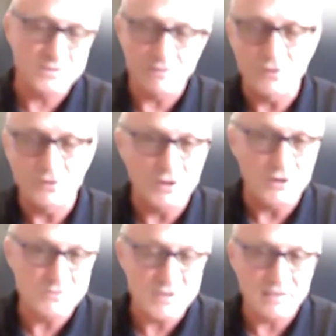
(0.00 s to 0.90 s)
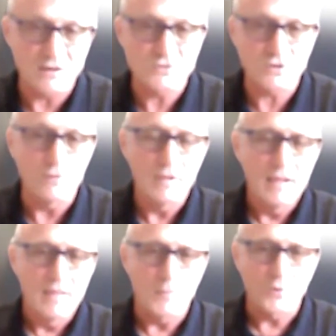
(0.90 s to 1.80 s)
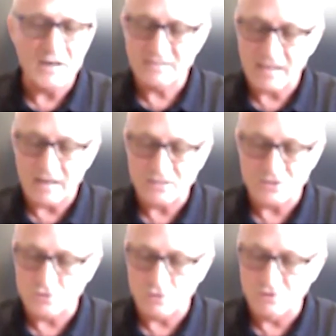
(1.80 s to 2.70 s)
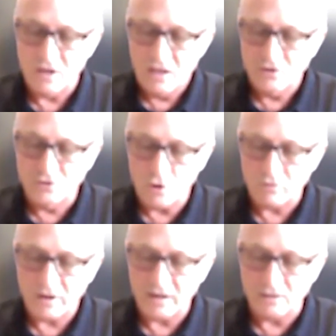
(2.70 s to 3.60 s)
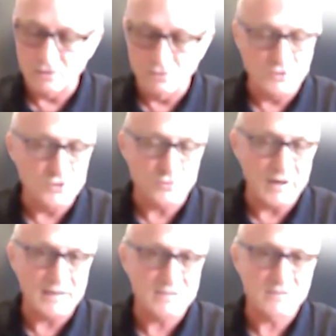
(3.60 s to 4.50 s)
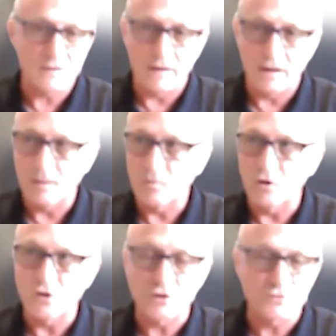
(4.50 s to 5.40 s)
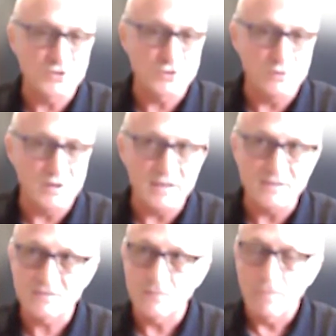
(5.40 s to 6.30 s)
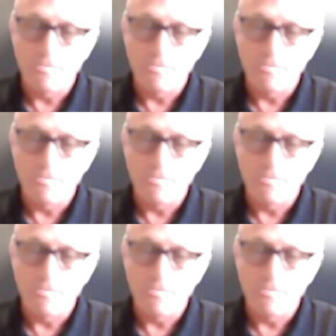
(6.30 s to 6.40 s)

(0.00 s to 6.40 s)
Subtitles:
if you're going to use that there. So the prices that I just showed don't include your drinks or your gratuities.